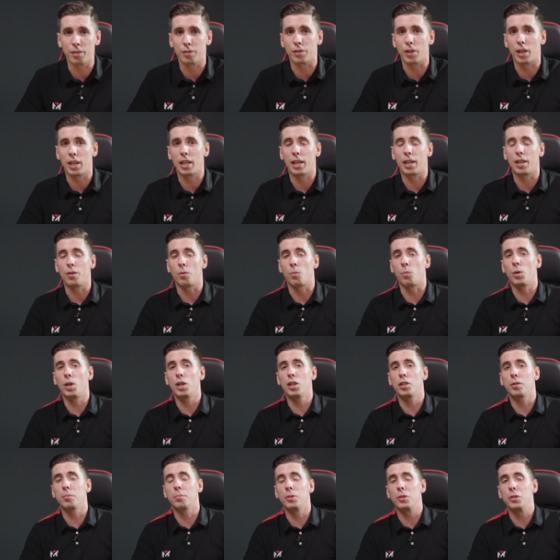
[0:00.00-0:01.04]
of uh,
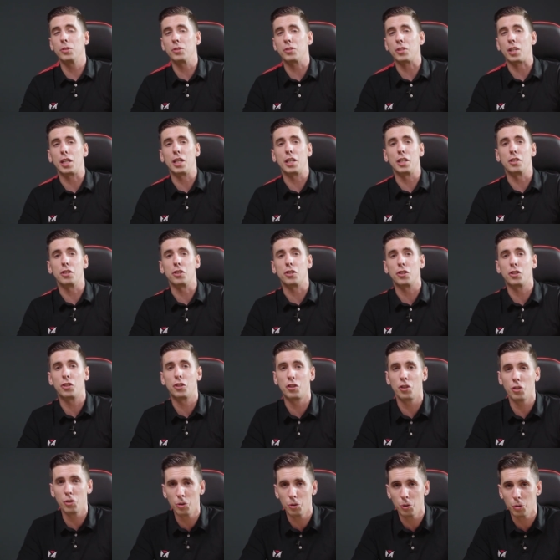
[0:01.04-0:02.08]
wearables and
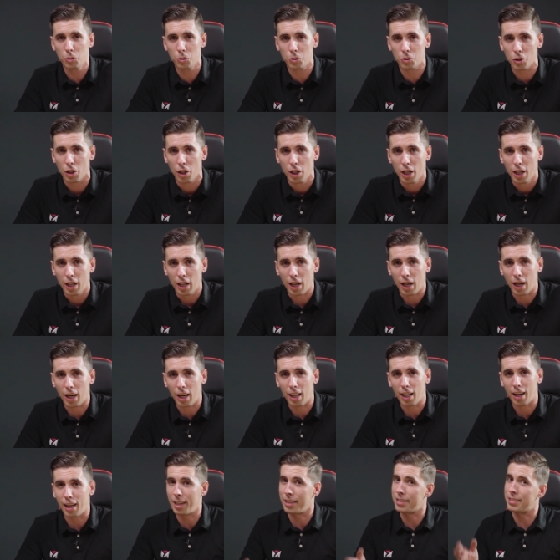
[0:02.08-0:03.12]
shoes,
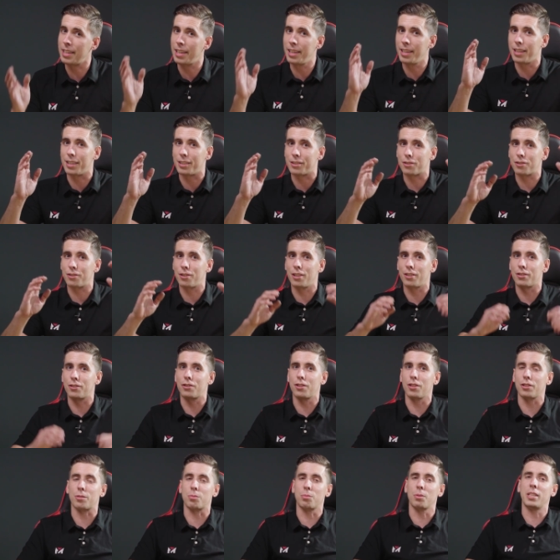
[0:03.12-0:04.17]
Adidas has
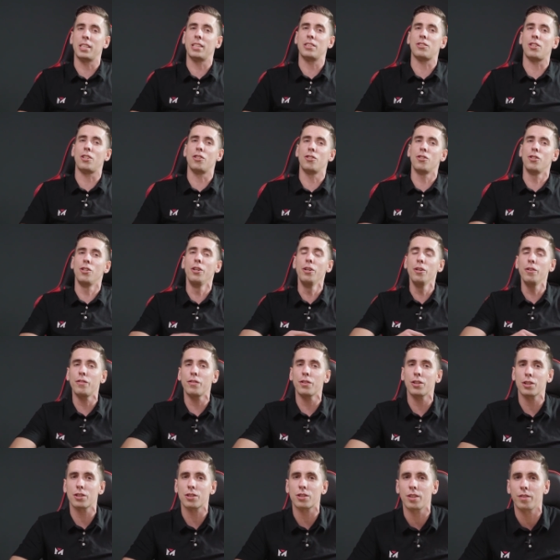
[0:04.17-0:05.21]
just released a new
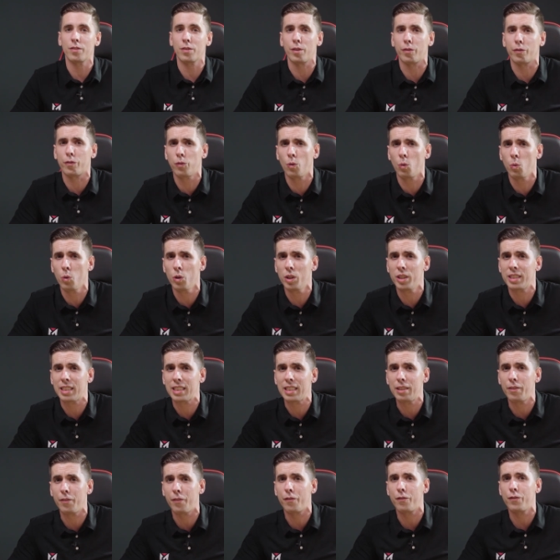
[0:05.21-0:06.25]
version of the four
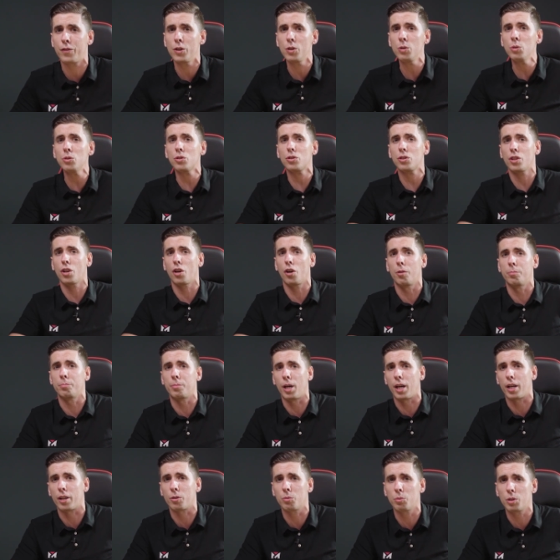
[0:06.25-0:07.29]
D Fusio
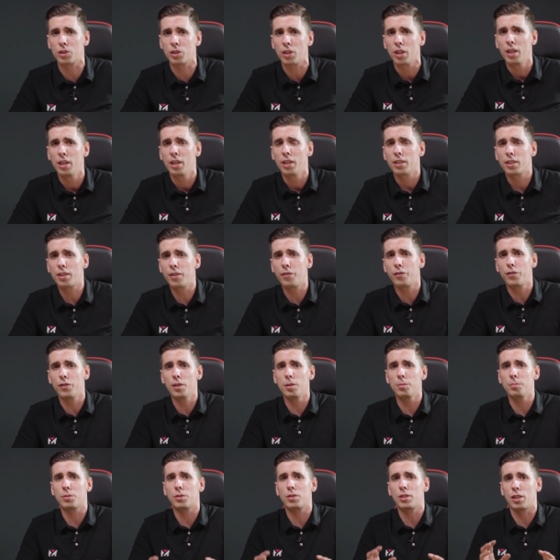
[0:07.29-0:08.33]
model, which
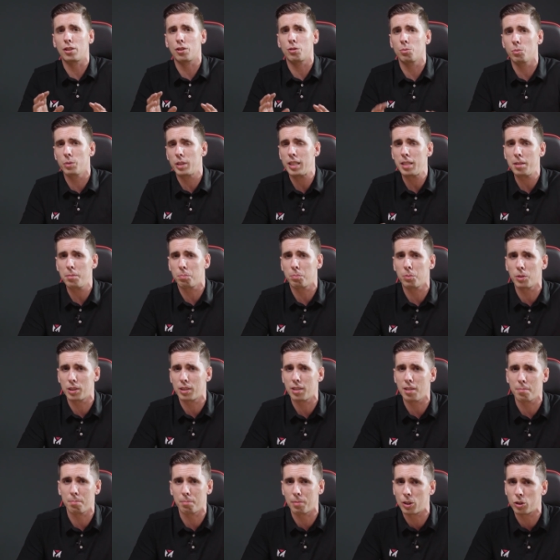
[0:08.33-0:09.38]
confirms that three D
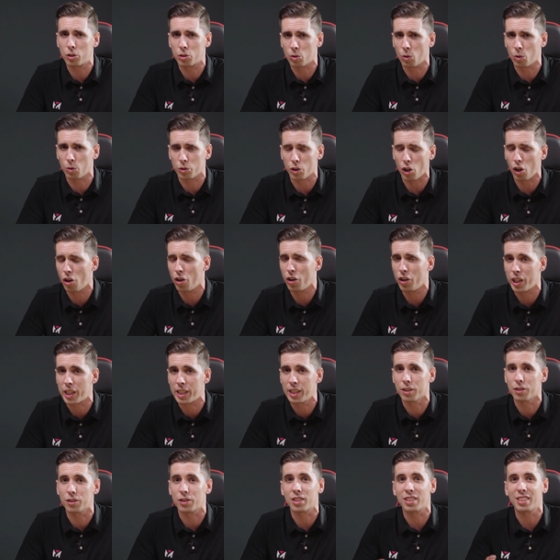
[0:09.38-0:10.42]
printed midsoles are
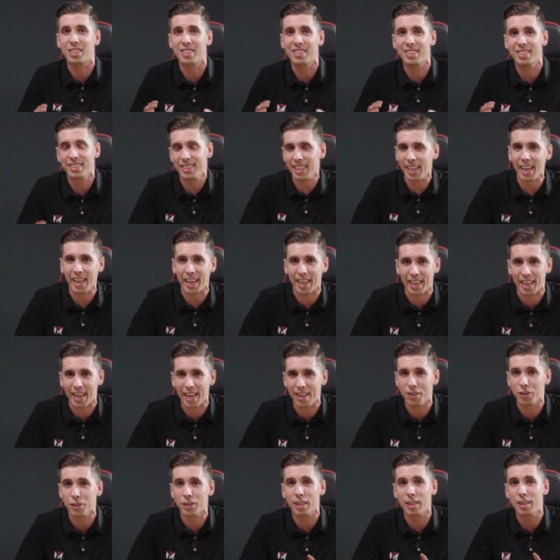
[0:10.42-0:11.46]
here to stay,
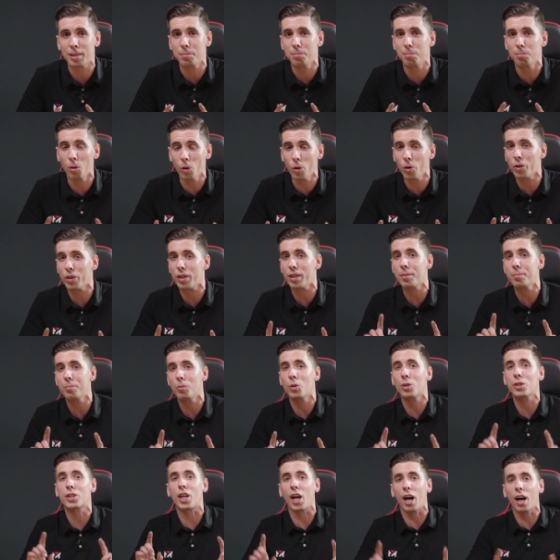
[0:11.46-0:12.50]
and they're getting more and
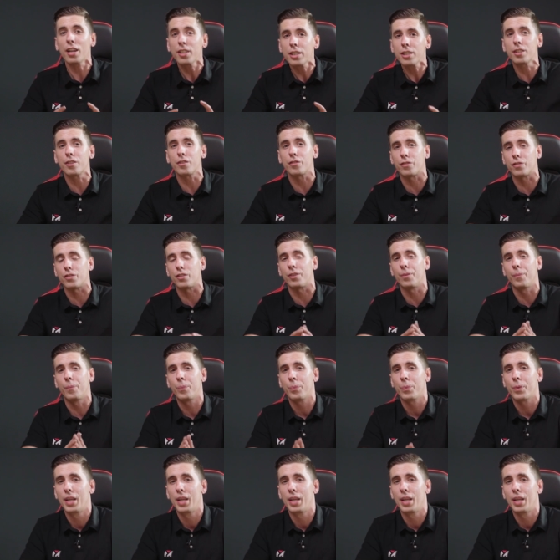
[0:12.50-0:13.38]
more colorful.